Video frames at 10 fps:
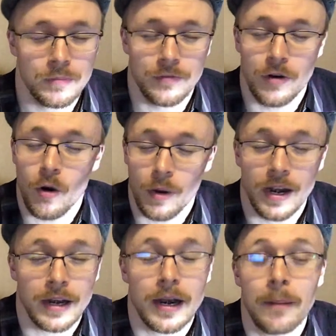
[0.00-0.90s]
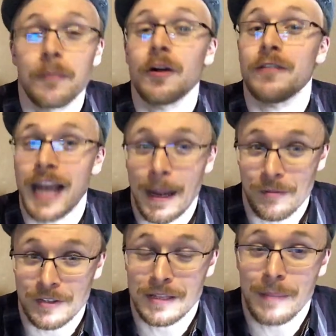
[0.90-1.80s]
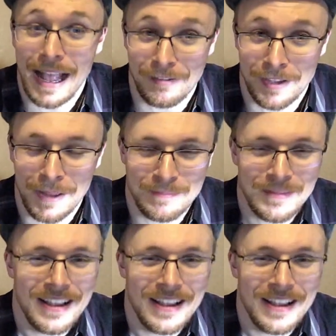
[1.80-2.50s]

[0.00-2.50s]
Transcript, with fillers: throw in a number of names into the basket.